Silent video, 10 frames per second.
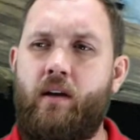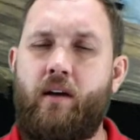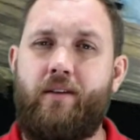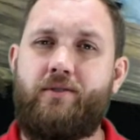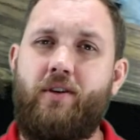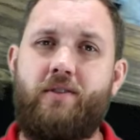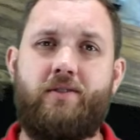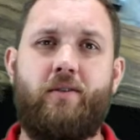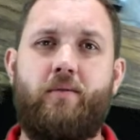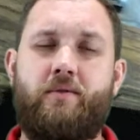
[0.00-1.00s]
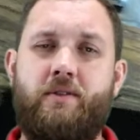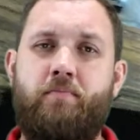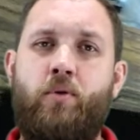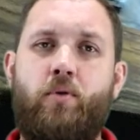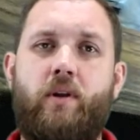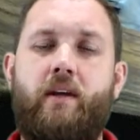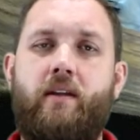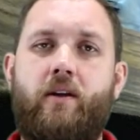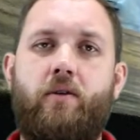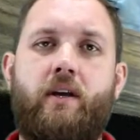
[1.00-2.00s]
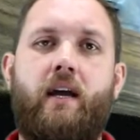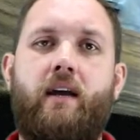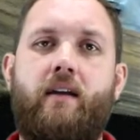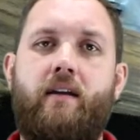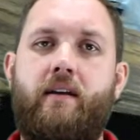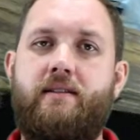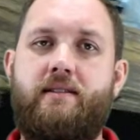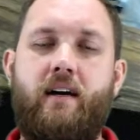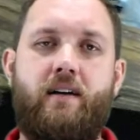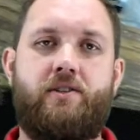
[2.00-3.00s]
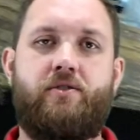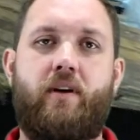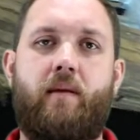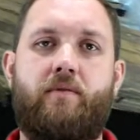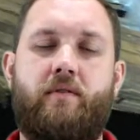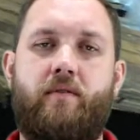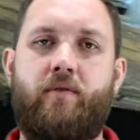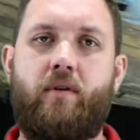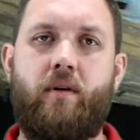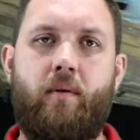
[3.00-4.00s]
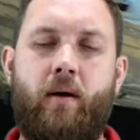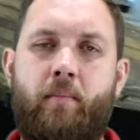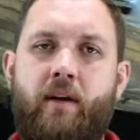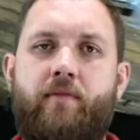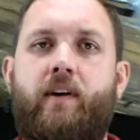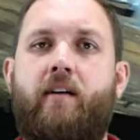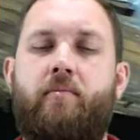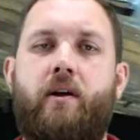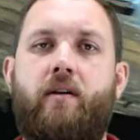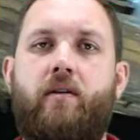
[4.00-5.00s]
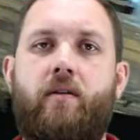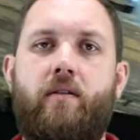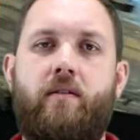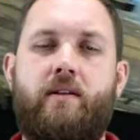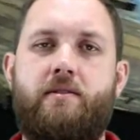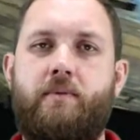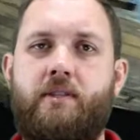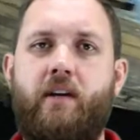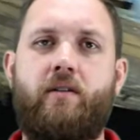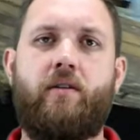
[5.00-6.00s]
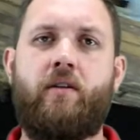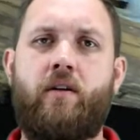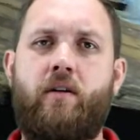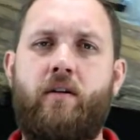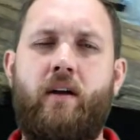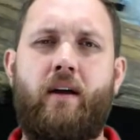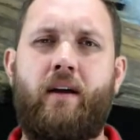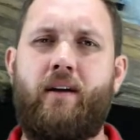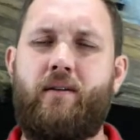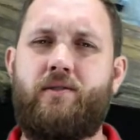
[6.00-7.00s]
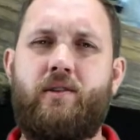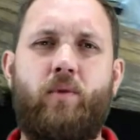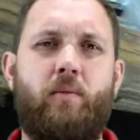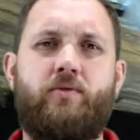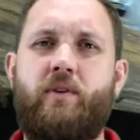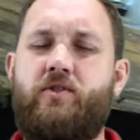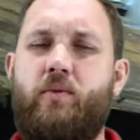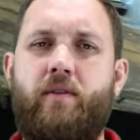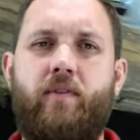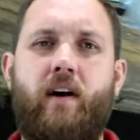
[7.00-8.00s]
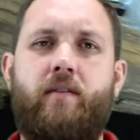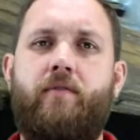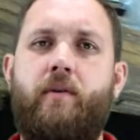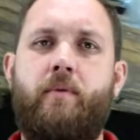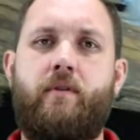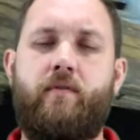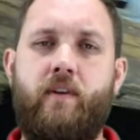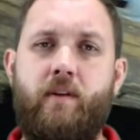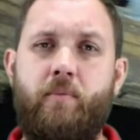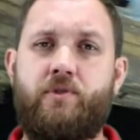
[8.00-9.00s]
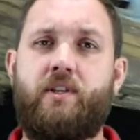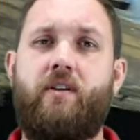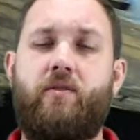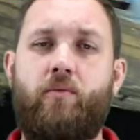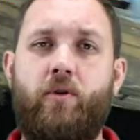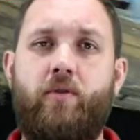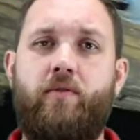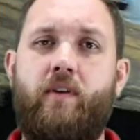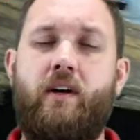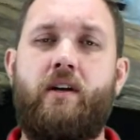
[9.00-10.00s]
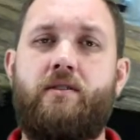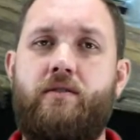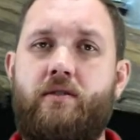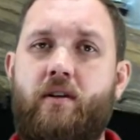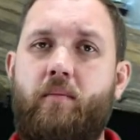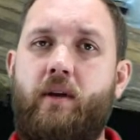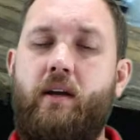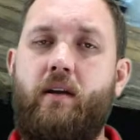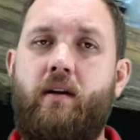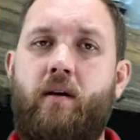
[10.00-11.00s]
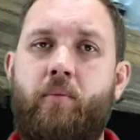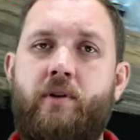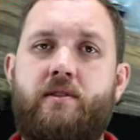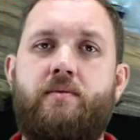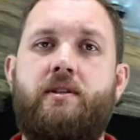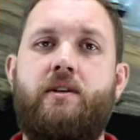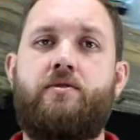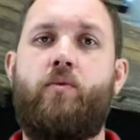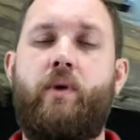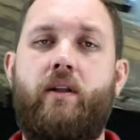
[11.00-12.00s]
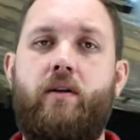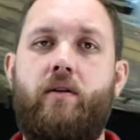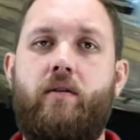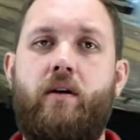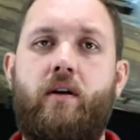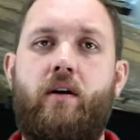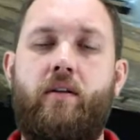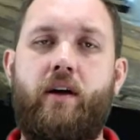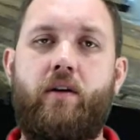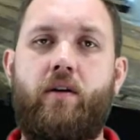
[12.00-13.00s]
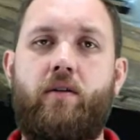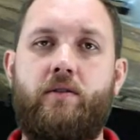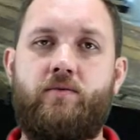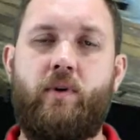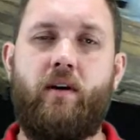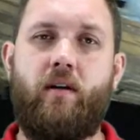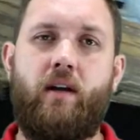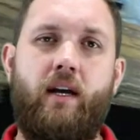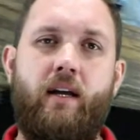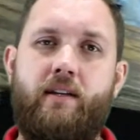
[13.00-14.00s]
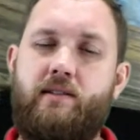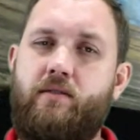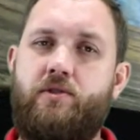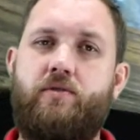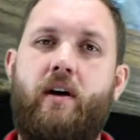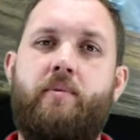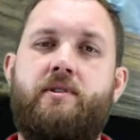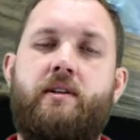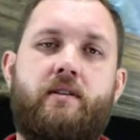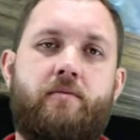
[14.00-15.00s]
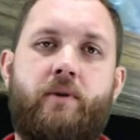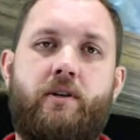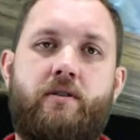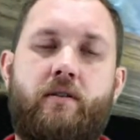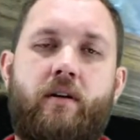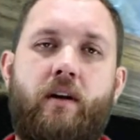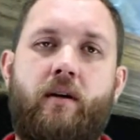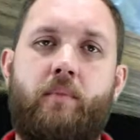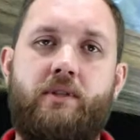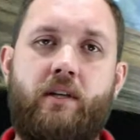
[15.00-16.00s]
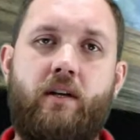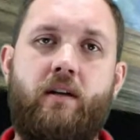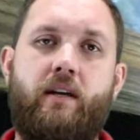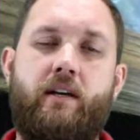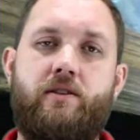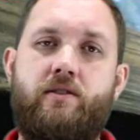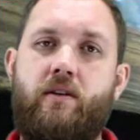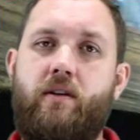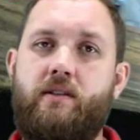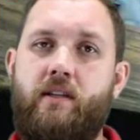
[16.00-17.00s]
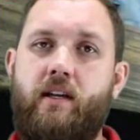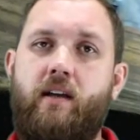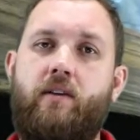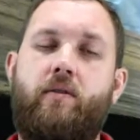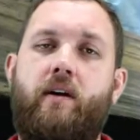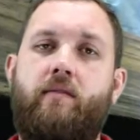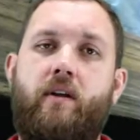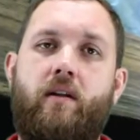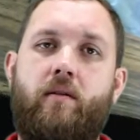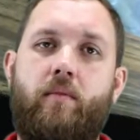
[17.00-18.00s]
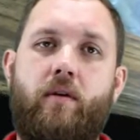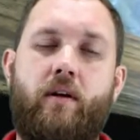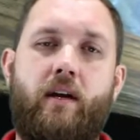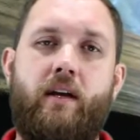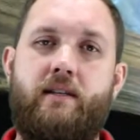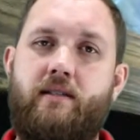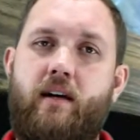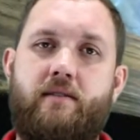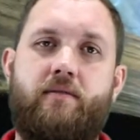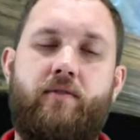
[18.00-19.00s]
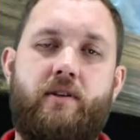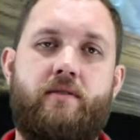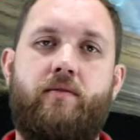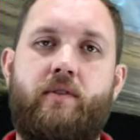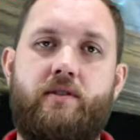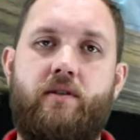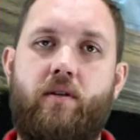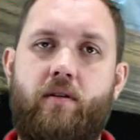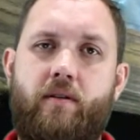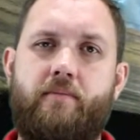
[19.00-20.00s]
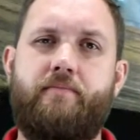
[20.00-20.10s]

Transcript: There's also just poorly located in size straps for a big 5-ply girder. This particular girder held somewhere between 25 to 50% of the roof. So there's going to be a pretty substantial wind load on that girder as well. And this little strap you see in this picture, particularly installed into the end grain of the lumber, is not sufficient for this girder.